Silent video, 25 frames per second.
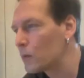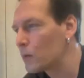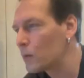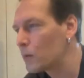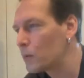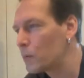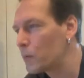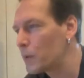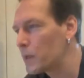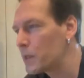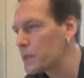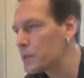
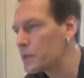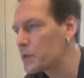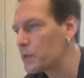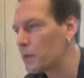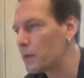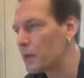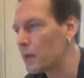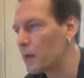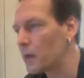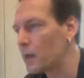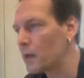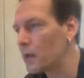
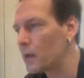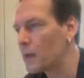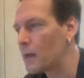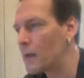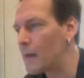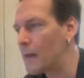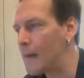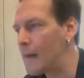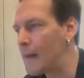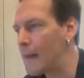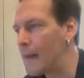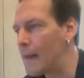Question:
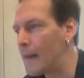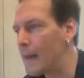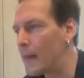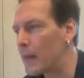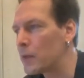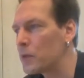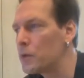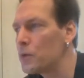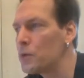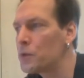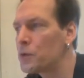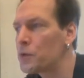
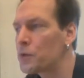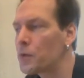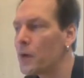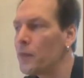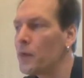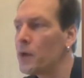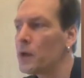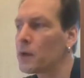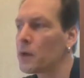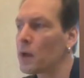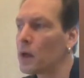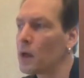you
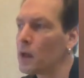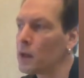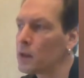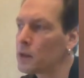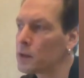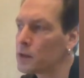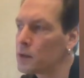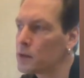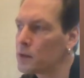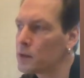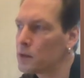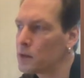traveled a lot
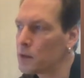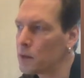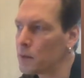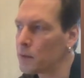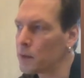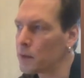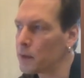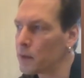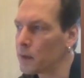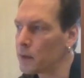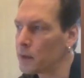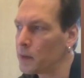
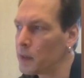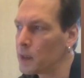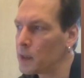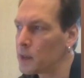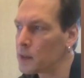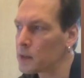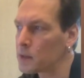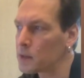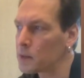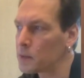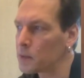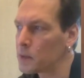during the
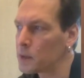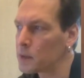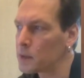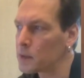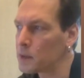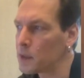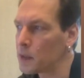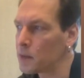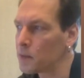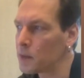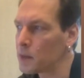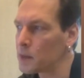years with
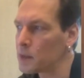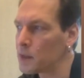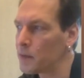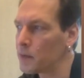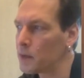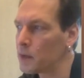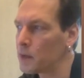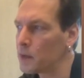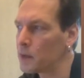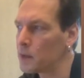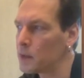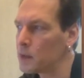Sunrise
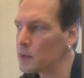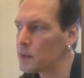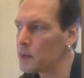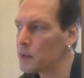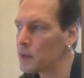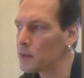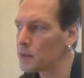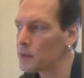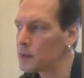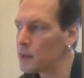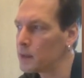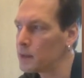Avenue. Is
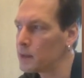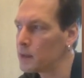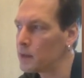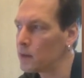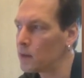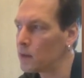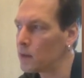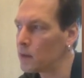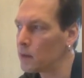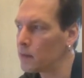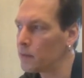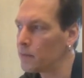there a city
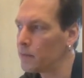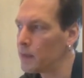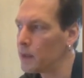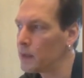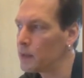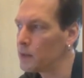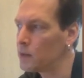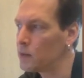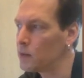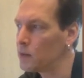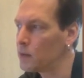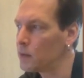or
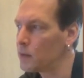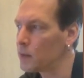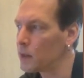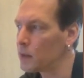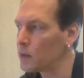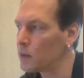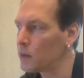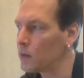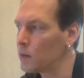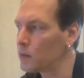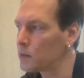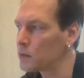venue that
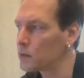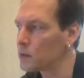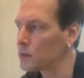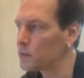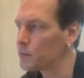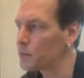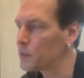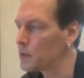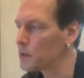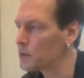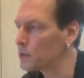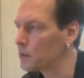holds a
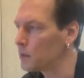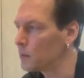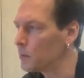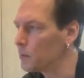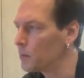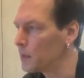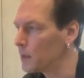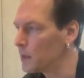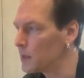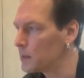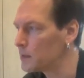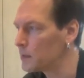special
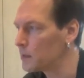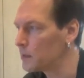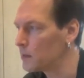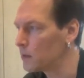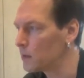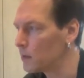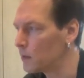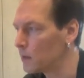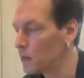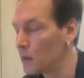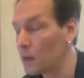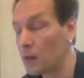place in
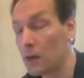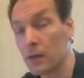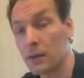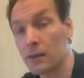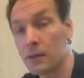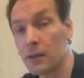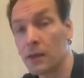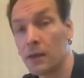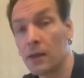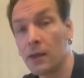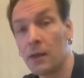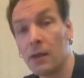your heart,
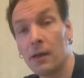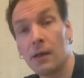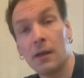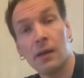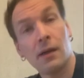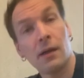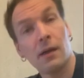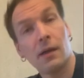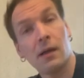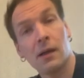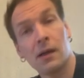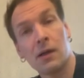
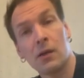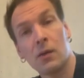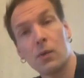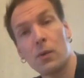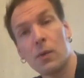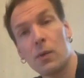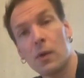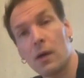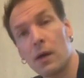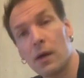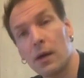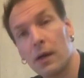and
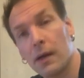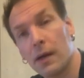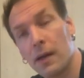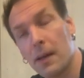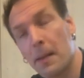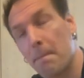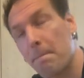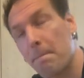why?